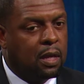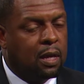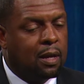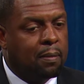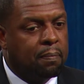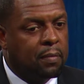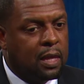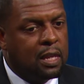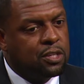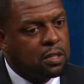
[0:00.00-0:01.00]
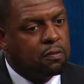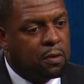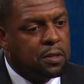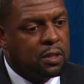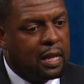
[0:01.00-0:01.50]
Um, and it's just
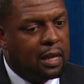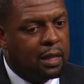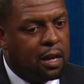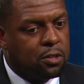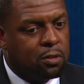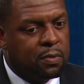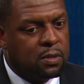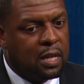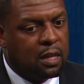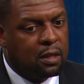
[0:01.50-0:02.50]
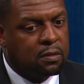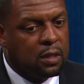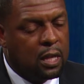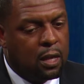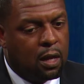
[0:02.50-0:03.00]
unfortunate in large urban
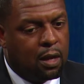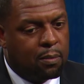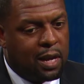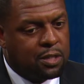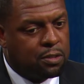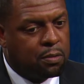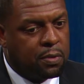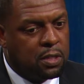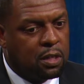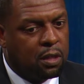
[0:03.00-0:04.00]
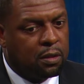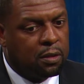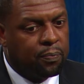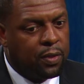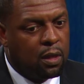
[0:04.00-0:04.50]
settings, um, Rochester in
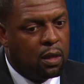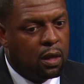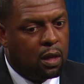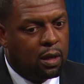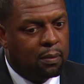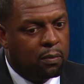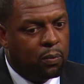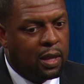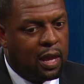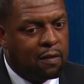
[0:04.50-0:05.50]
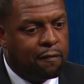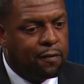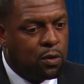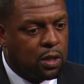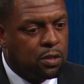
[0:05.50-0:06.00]
particular, um, we have
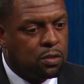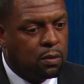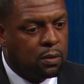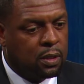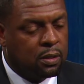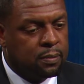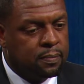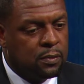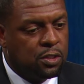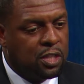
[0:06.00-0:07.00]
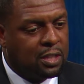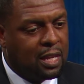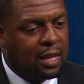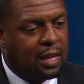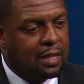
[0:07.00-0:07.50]
focused on just
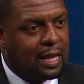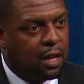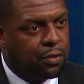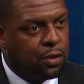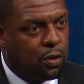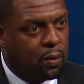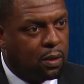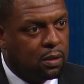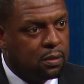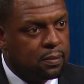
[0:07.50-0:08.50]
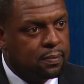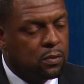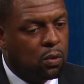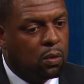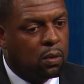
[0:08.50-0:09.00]
getting kids out the door
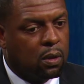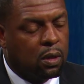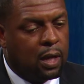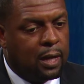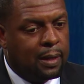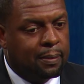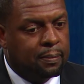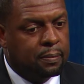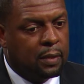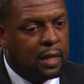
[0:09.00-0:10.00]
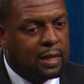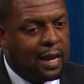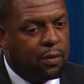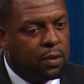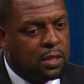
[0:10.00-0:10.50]
or um, and
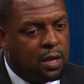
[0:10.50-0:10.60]
not really